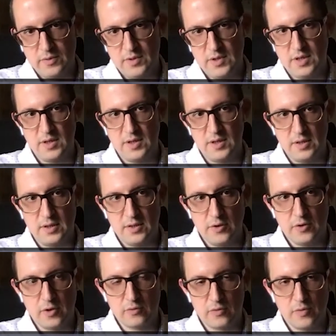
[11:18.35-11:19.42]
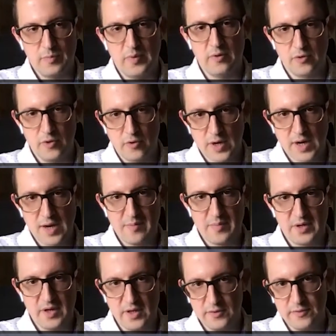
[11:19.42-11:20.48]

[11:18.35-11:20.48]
to build your company and